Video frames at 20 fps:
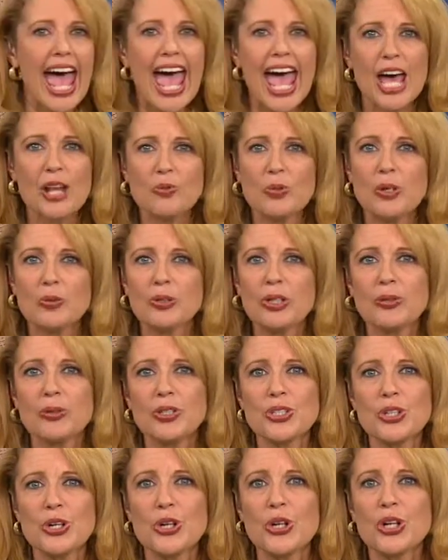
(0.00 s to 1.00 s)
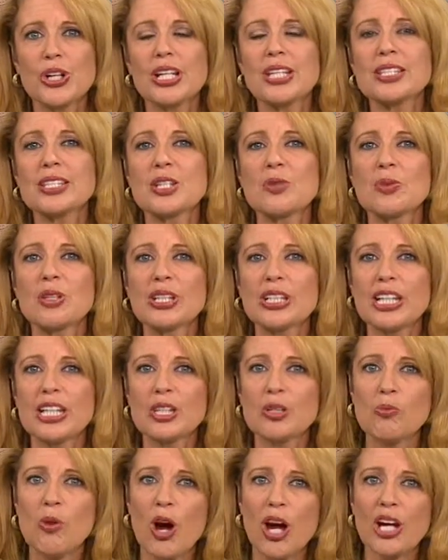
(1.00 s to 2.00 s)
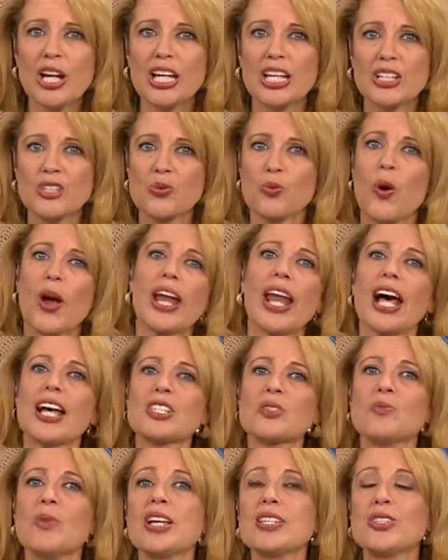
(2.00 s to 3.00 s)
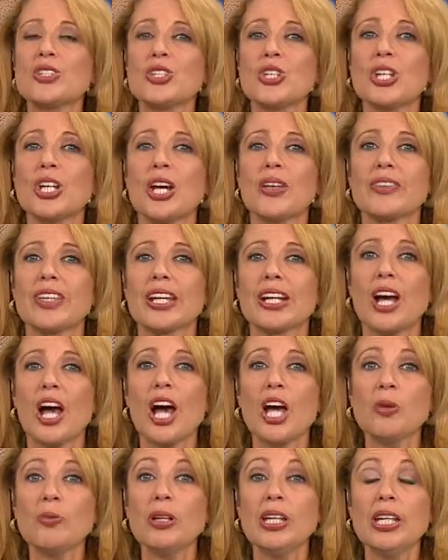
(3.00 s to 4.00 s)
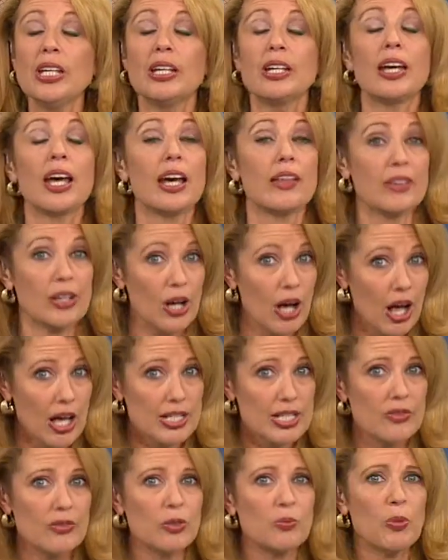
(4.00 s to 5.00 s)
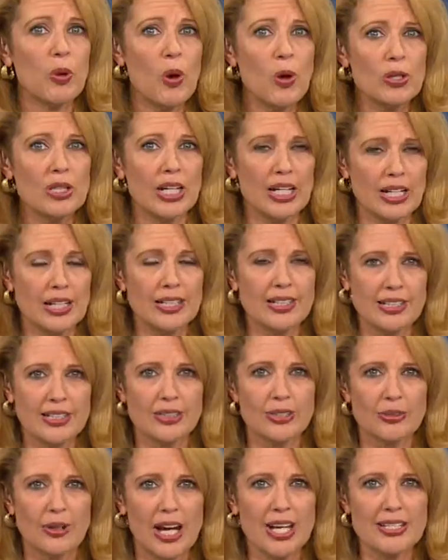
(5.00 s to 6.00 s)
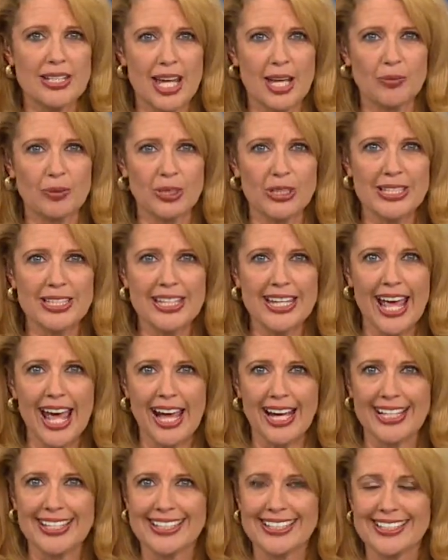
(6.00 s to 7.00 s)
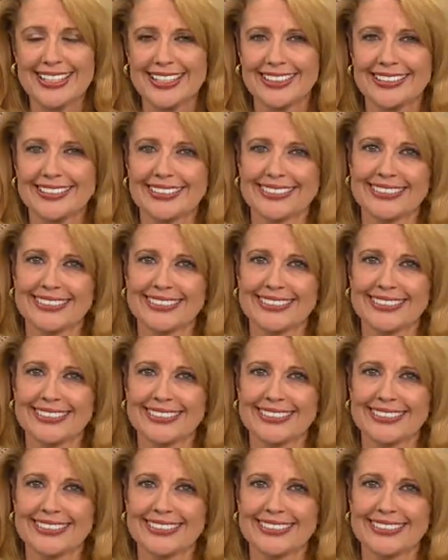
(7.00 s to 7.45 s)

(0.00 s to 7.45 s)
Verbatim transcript: And when we return, instability in the markets, White House messaging on the economy, and the cost of Ebola. The roundtable is next.